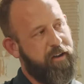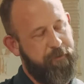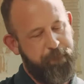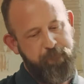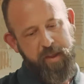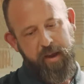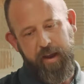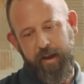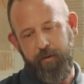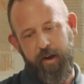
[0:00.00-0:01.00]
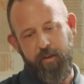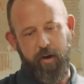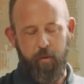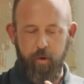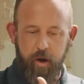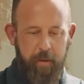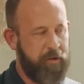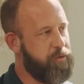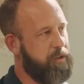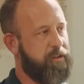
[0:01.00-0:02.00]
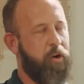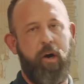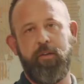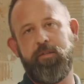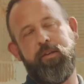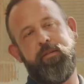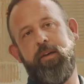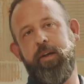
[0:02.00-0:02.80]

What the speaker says: And anyway, they're like, well, how much would this cost? And,